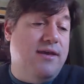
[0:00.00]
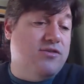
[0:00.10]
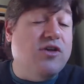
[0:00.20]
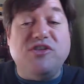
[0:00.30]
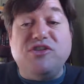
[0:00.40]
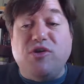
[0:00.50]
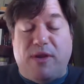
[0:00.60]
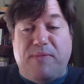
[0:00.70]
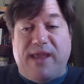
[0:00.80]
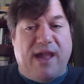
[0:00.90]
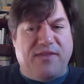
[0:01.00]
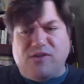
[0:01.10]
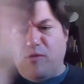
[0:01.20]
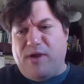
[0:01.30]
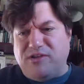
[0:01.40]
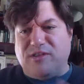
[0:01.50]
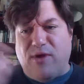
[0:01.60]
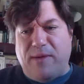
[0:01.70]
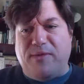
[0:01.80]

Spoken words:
So those are the two I'd pick out. There's a whole bunch of them, right?